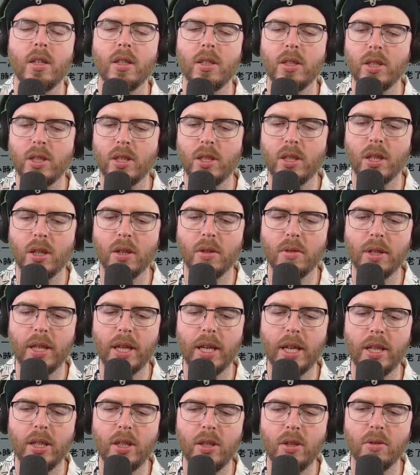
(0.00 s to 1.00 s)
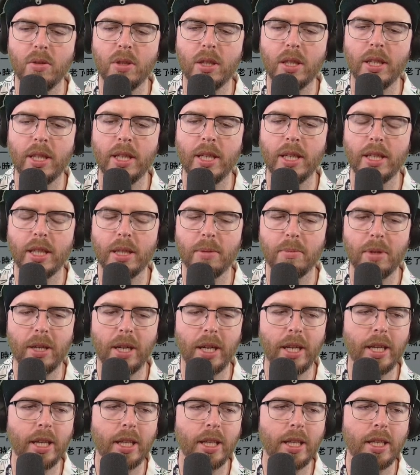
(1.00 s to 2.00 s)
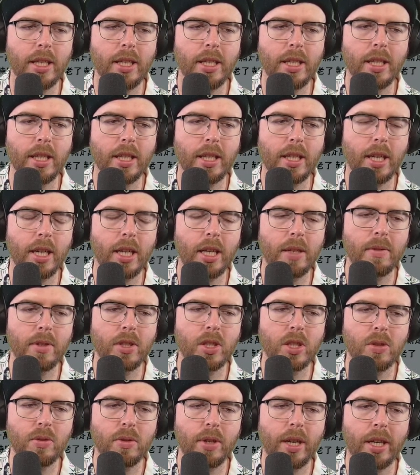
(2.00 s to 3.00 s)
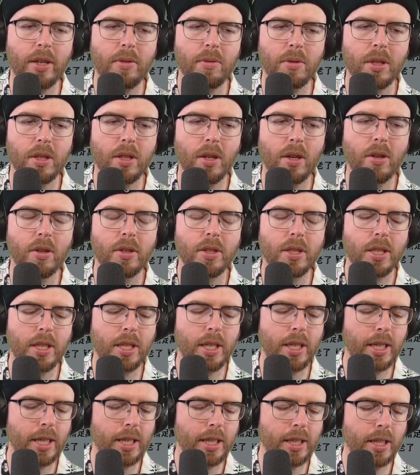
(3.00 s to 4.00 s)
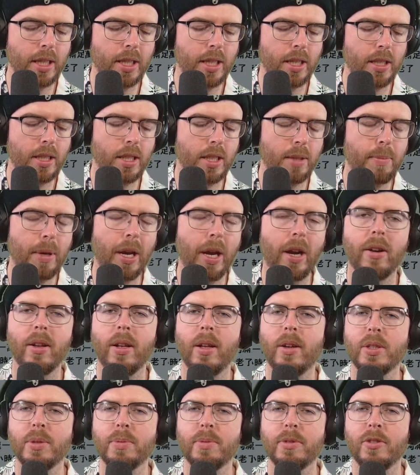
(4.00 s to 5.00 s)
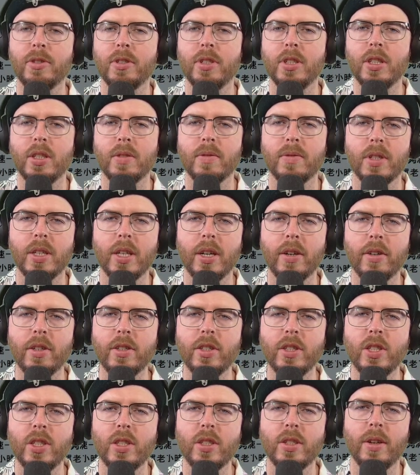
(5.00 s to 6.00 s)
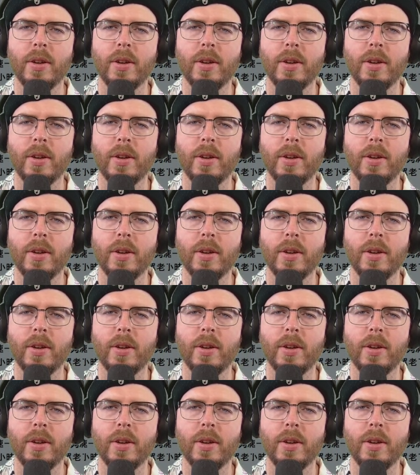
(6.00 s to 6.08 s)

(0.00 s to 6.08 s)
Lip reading: So that you can hear them clearly and kind of interact with those and hear the parallels between the different eras?